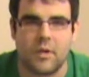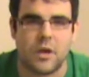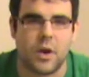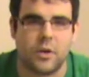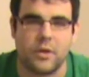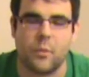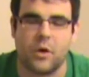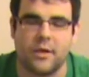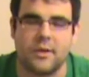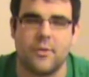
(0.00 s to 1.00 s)
you know you
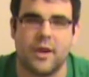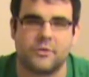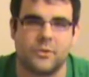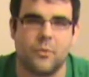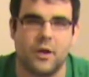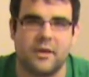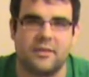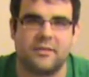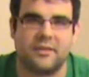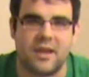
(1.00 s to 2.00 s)
want to you actually wanted to
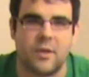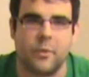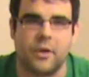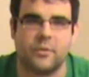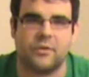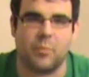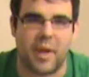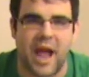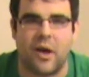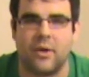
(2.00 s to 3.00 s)
see what it was
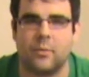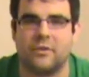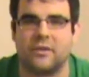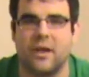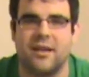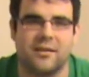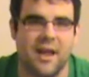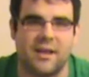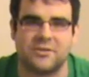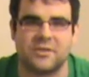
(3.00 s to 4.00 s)
about. It was like
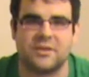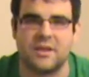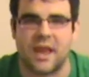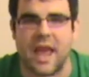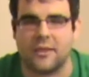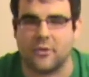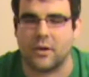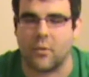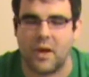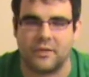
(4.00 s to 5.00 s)
not just
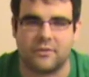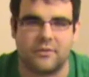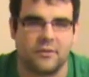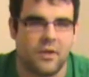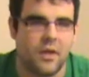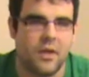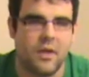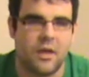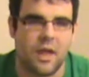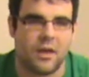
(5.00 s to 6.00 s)
gathering quests
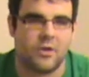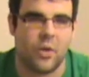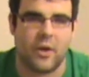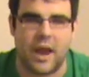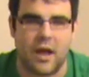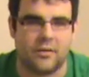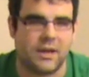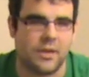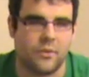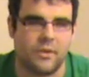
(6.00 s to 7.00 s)
and going out and
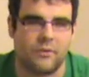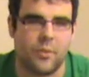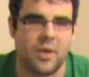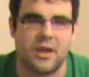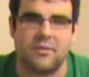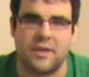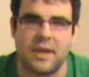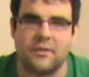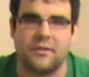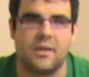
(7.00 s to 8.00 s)
killing so many of
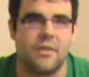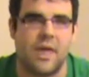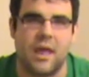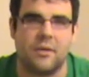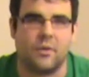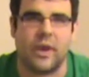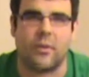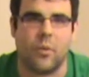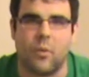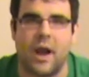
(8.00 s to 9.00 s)
these and then then like
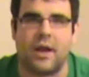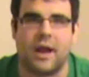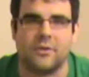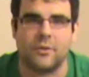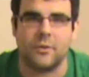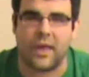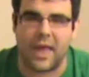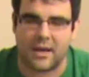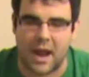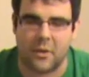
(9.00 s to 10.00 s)
well why did I do
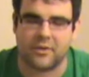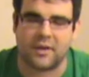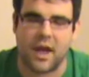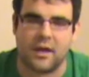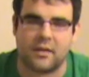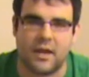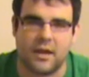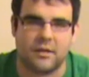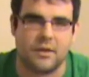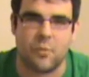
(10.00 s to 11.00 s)
that? Now it's kind of
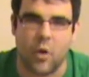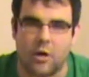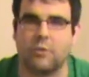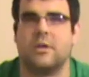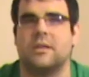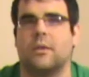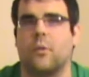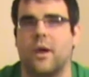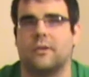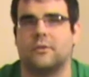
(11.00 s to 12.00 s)
like you want to read the
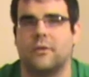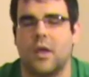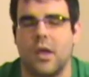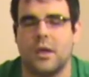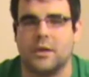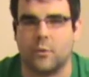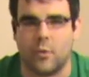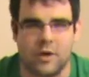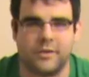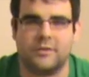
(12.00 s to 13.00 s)
quest, you
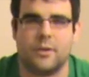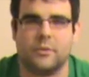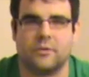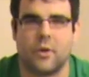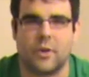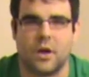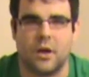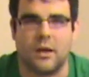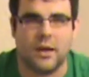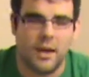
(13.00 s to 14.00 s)
want to see what's going
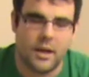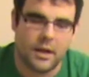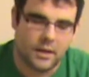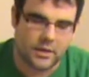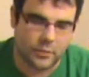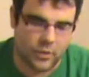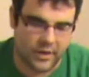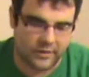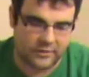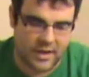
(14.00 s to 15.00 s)
on, you
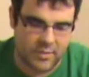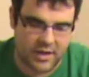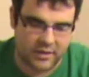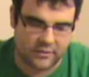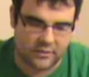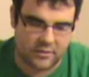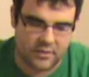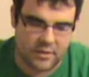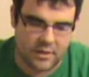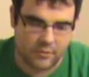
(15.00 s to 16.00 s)
want to see because
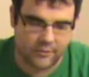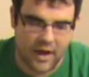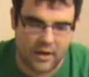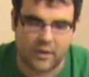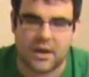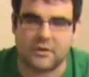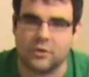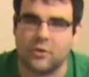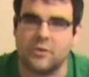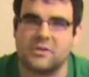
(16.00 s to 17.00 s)
you're finally
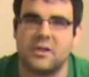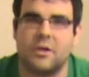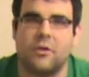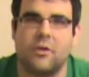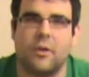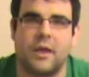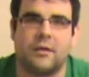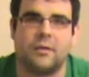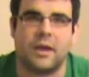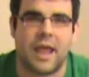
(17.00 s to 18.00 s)
introduced into
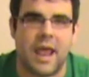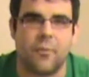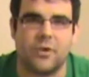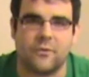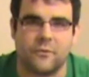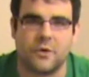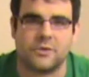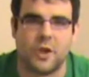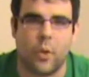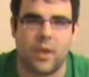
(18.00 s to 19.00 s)
like the game when you
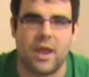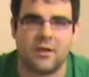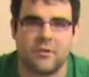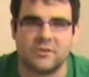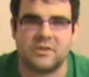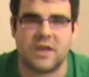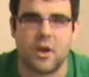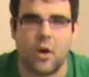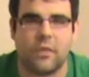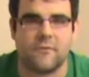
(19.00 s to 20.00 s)
first go in you see
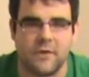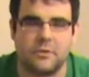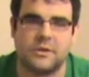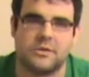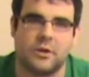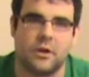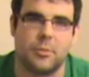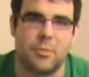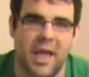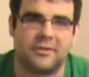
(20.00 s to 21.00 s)
all the villains you're going
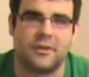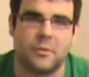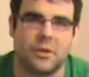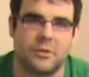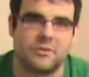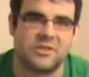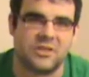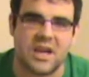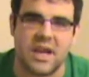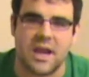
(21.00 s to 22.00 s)
to be messing with you
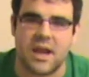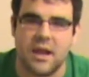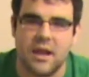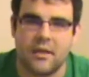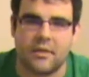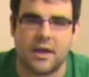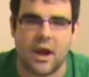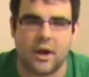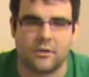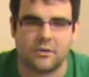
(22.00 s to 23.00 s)
see the
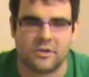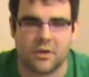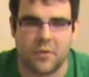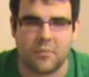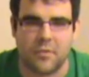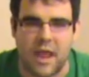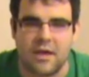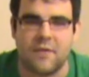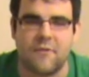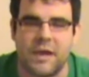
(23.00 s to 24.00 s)
characters they're
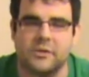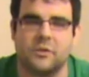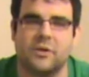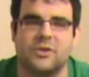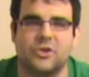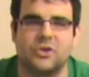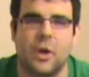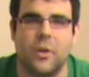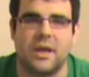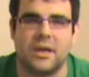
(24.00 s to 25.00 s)
individually
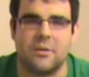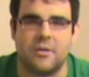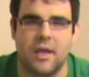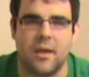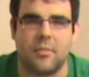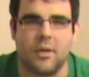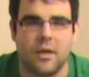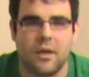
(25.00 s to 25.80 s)
showing you them